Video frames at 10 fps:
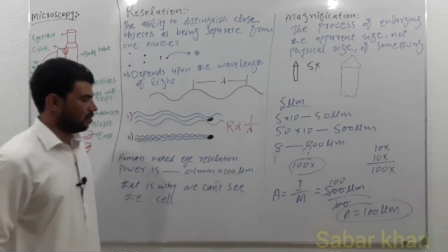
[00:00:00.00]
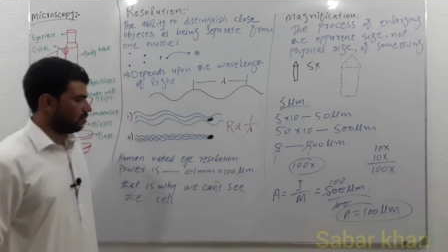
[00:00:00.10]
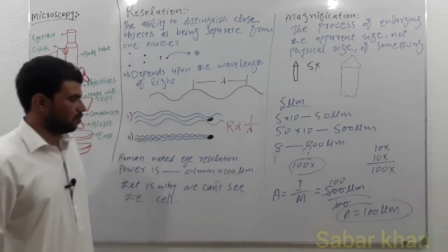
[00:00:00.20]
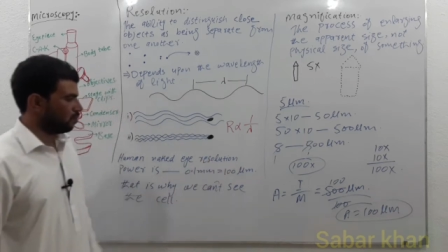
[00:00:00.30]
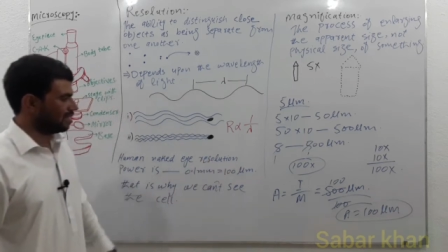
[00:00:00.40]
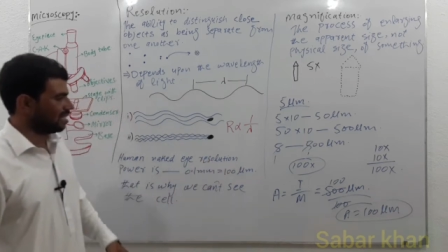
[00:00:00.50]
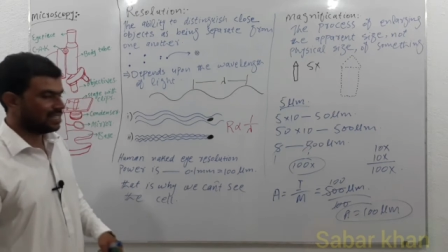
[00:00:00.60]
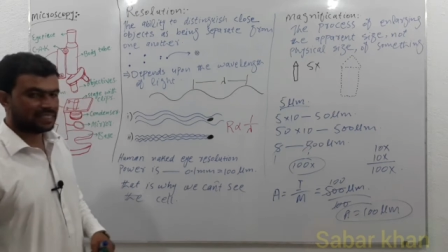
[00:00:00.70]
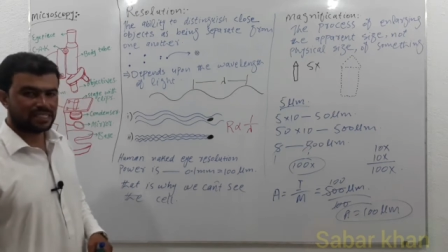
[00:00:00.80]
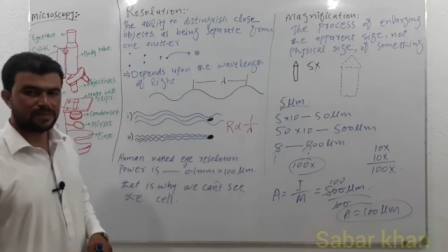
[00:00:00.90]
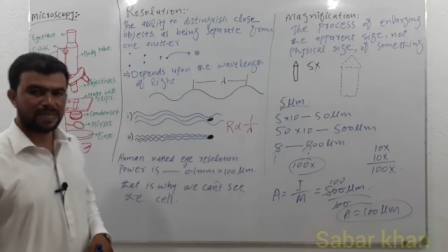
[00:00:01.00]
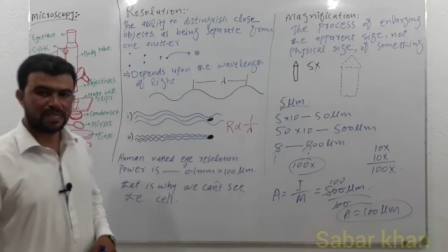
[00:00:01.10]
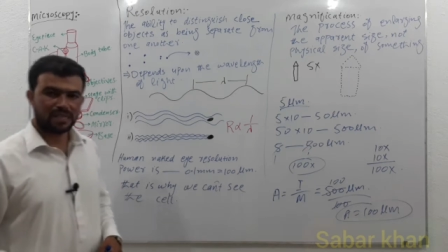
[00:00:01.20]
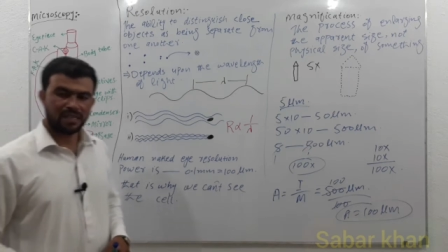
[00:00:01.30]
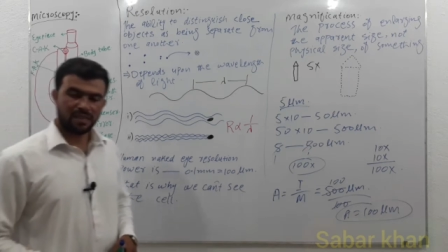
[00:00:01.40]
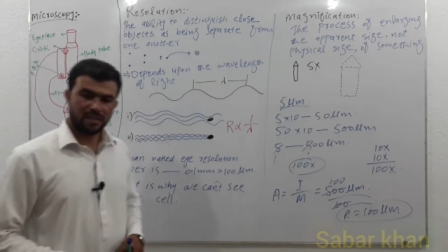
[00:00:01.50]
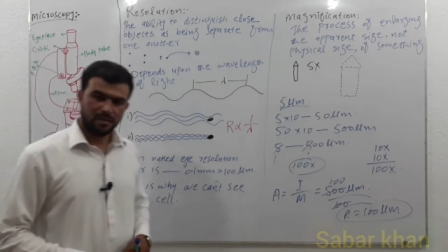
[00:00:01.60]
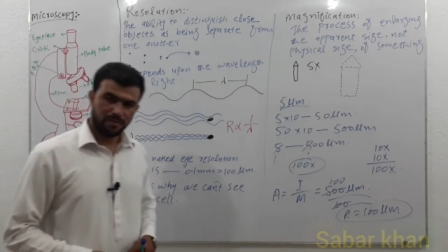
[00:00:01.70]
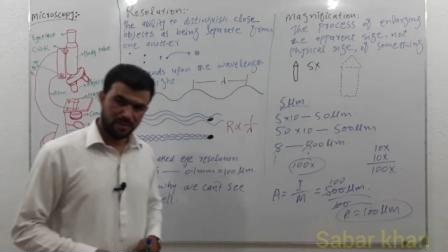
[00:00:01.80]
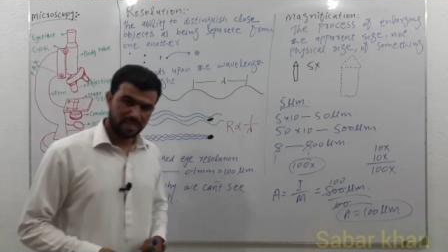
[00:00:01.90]
100 micron
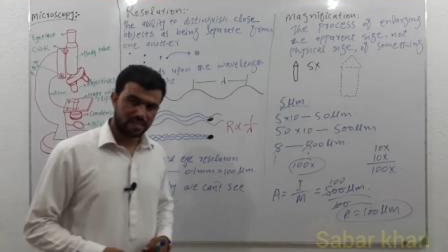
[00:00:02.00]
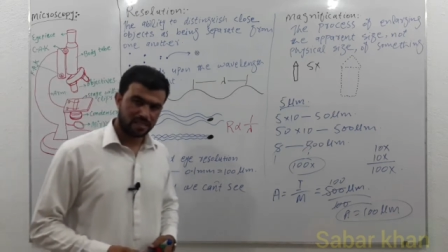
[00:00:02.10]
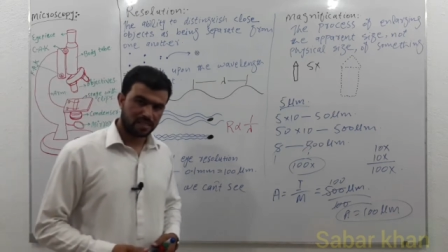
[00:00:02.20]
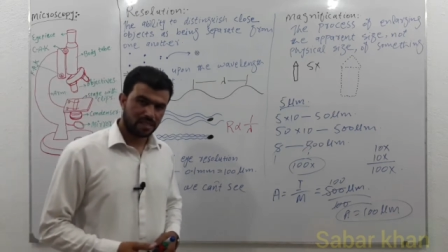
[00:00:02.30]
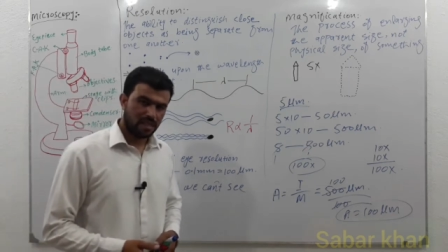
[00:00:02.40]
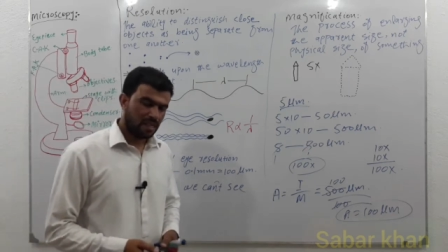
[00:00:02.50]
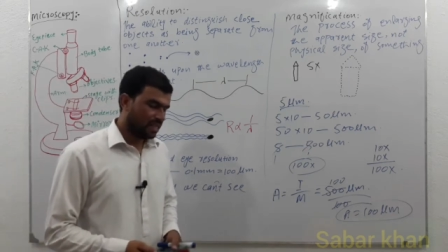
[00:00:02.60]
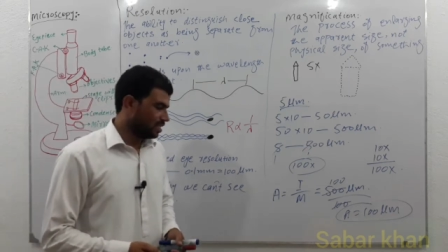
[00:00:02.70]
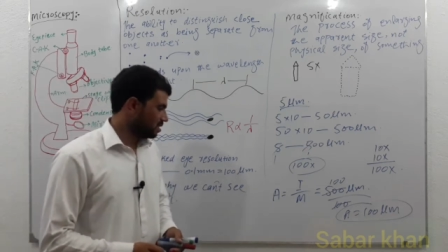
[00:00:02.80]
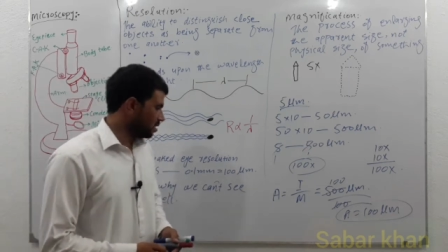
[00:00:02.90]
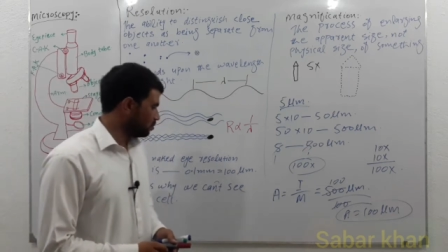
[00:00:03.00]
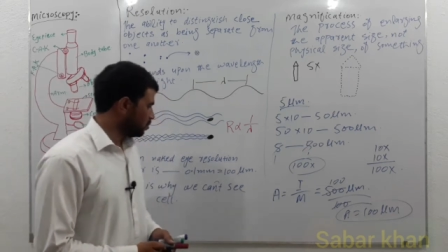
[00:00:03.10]
meters in some